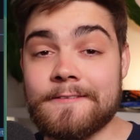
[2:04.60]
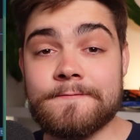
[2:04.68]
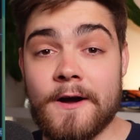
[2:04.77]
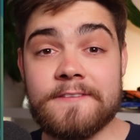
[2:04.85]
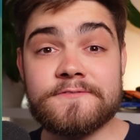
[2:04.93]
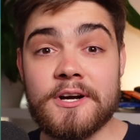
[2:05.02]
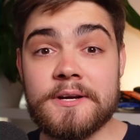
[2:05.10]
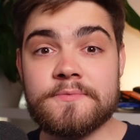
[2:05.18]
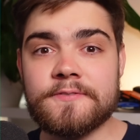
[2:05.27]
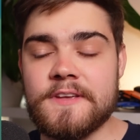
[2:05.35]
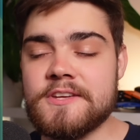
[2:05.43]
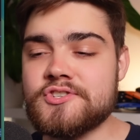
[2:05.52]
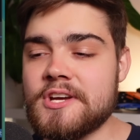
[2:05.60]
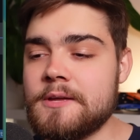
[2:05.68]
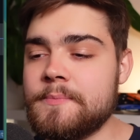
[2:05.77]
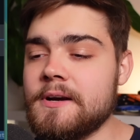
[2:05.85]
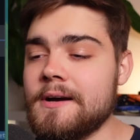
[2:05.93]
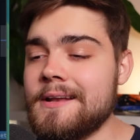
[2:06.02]
that five times for each A
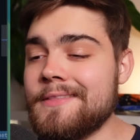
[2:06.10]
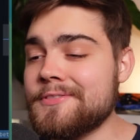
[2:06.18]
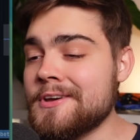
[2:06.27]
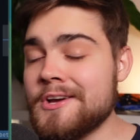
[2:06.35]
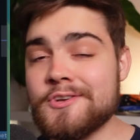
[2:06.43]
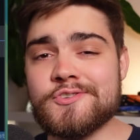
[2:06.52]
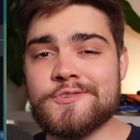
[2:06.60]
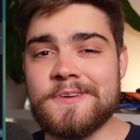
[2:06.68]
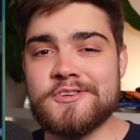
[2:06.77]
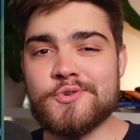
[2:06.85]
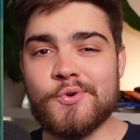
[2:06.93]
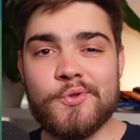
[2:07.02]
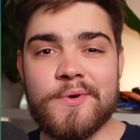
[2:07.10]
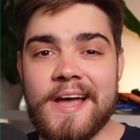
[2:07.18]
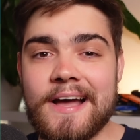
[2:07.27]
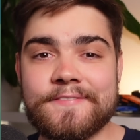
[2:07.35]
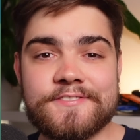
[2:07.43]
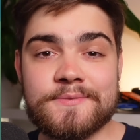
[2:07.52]
P I length, just to make sure that we
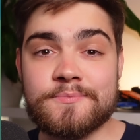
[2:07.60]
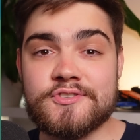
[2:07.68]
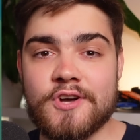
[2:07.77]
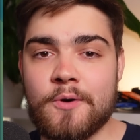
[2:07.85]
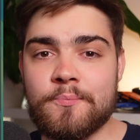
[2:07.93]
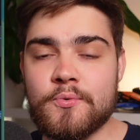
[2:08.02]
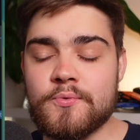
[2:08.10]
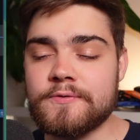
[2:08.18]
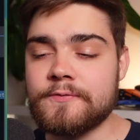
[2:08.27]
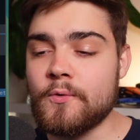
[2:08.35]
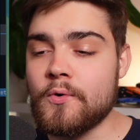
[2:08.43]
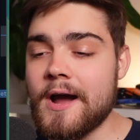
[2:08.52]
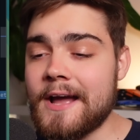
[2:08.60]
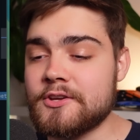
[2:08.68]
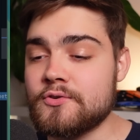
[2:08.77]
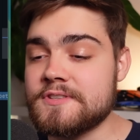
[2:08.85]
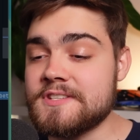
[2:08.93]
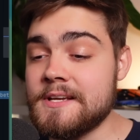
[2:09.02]
have some samples for
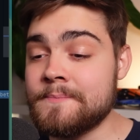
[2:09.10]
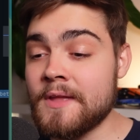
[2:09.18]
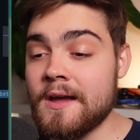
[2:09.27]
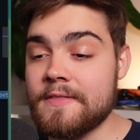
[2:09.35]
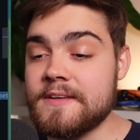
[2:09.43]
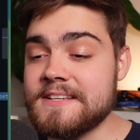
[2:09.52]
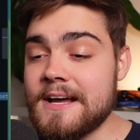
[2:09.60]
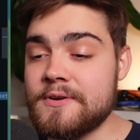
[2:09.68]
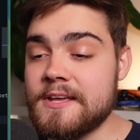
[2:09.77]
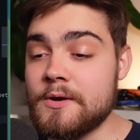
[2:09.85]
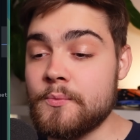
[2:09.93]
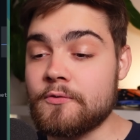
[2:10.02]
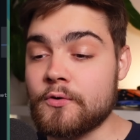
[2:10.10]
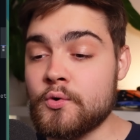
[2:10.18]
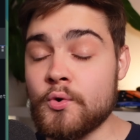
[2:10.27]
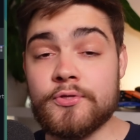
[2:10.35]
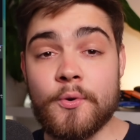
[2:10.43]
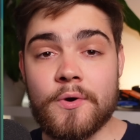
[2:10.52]
accuracy. And then down here, we
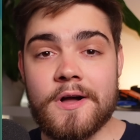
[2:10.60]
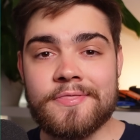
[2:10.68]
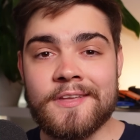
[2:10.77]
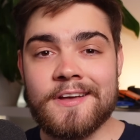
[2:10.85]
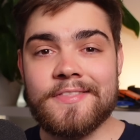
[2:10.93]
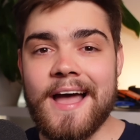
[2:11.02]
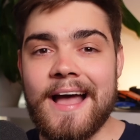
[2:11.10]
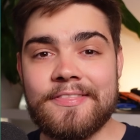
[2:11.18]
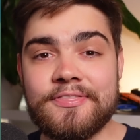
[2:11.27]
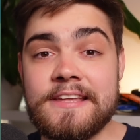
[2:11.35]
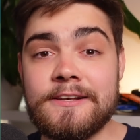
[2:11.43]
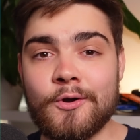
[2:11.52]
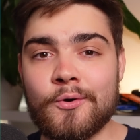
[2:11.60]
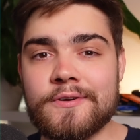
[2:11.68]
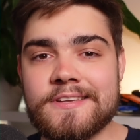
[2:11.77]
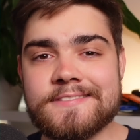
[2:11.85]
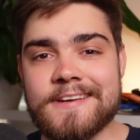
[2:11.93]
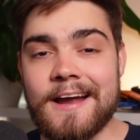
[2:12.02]
record the one that had the
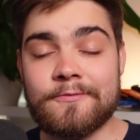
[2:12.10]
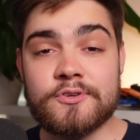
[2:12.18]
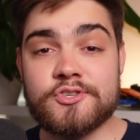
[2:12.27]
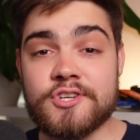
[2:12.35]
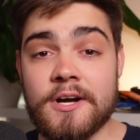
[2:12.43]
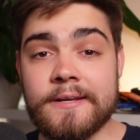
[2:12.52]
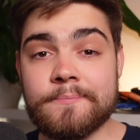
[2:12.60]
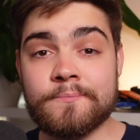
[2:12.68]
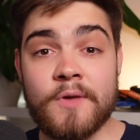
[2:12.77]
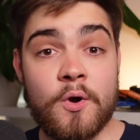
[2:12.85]
longest average time.